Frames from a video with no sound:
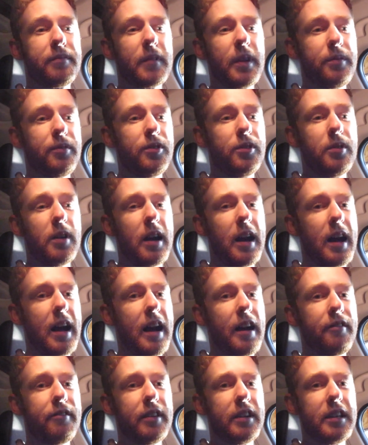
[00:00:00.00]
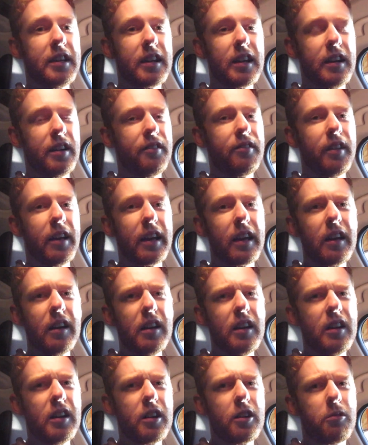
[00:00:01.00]
If you have any kind of like
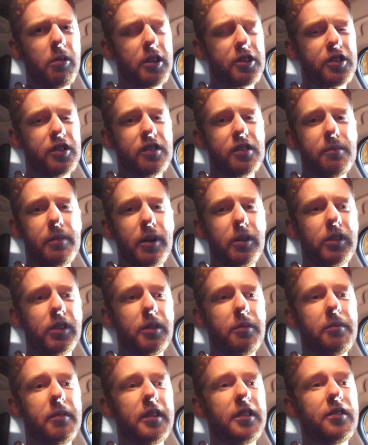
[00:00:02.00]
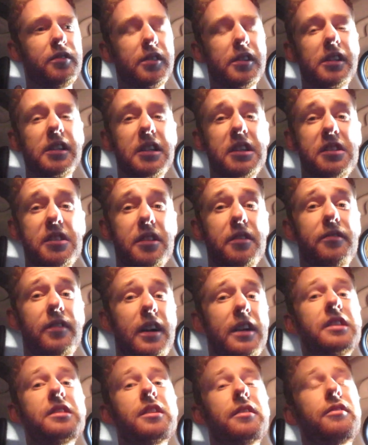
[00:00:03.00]
questions about them, it's really easy to
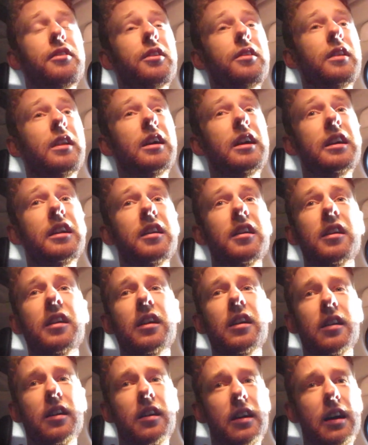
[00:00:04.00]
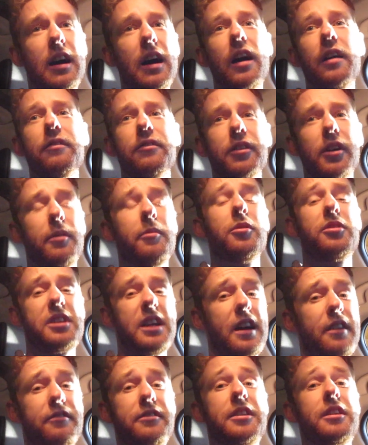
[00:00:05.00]
find stuff online for almost
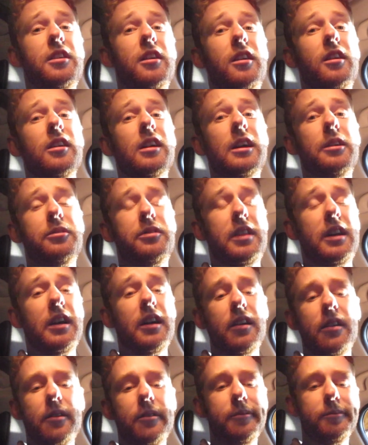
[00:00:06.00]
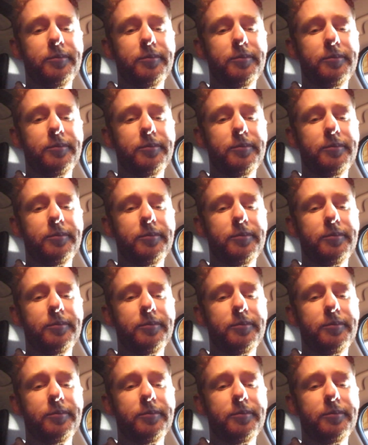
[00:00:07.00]
every car out there.